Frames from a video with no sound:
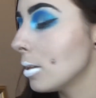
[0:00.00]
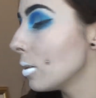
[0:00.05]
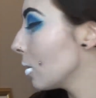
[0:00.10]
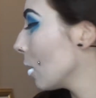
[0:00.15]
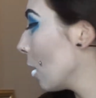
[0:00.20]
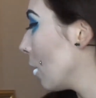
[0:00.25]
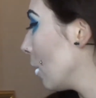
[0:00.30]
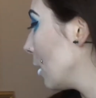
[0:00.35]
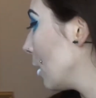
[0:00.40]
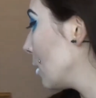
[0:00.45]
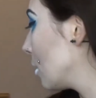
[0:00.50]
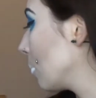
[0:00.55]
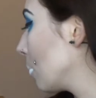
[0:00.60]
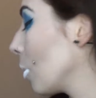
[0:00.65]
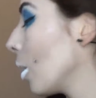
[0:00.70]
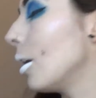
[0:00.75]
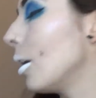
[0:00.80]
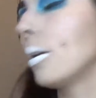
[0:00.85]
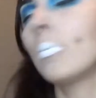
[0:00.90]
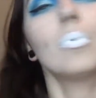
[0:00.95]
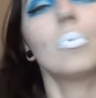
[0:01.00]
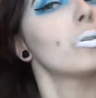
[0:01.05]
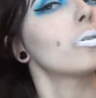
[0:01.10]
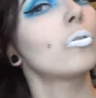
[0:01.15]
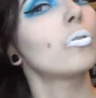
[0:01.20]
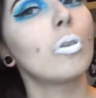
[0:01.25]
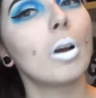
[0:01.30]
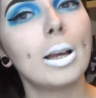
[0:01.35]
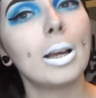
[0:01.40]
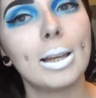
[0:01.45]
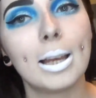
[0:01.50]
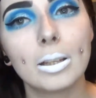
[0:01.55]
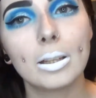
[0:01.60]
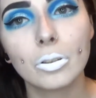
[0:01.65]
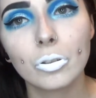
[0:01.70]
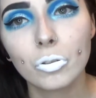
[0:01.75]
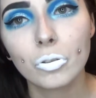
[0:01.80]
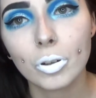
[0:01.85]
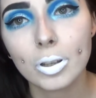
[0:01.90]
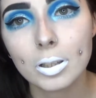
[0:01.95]
so I ended up going in with
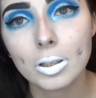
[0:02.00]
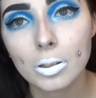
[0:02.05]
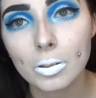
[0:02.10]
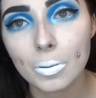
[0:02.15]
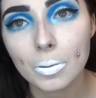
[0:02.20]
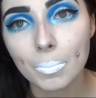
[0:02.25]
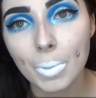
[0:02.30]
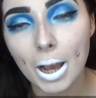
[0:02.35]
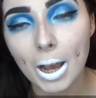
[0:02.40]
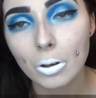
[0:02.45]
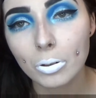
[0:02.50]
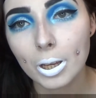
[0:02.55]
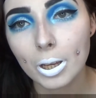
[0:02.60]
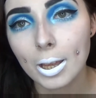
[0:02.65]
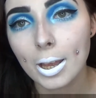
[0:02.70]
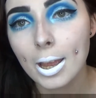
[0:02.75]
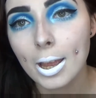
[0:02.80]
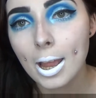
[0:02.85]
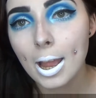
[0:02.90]
Kryolan's Translucent Powder,